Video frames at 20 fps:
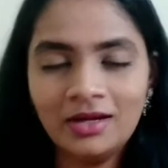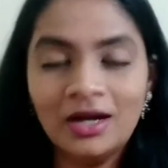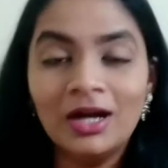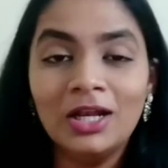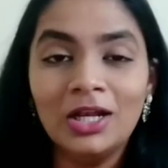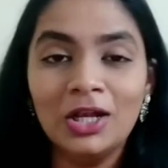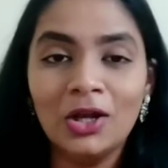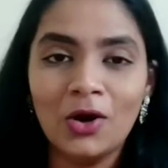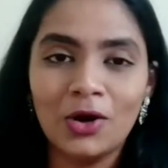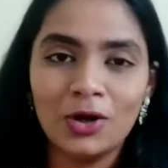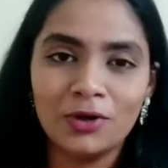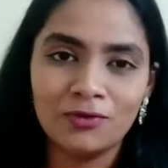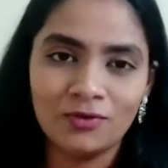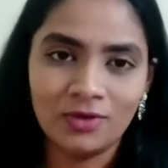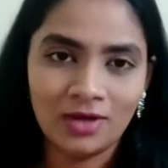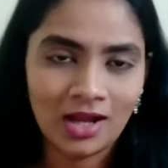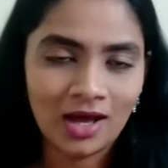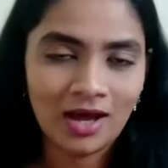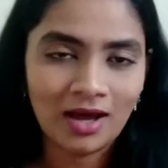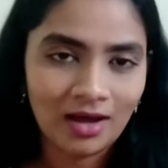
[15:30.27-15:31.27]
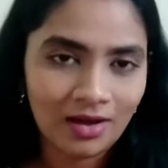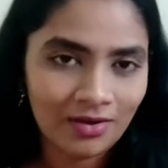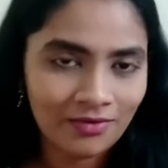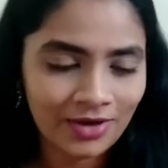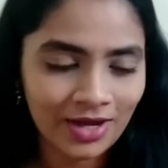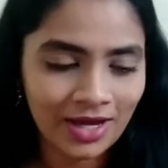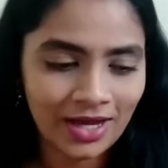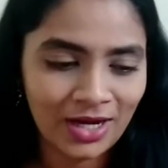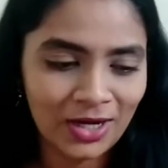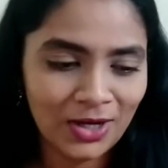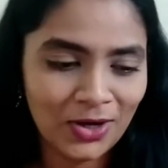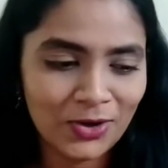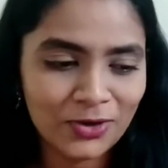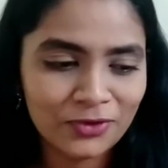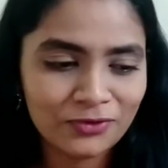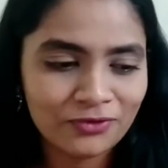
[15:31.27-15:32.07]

lot of love and a lot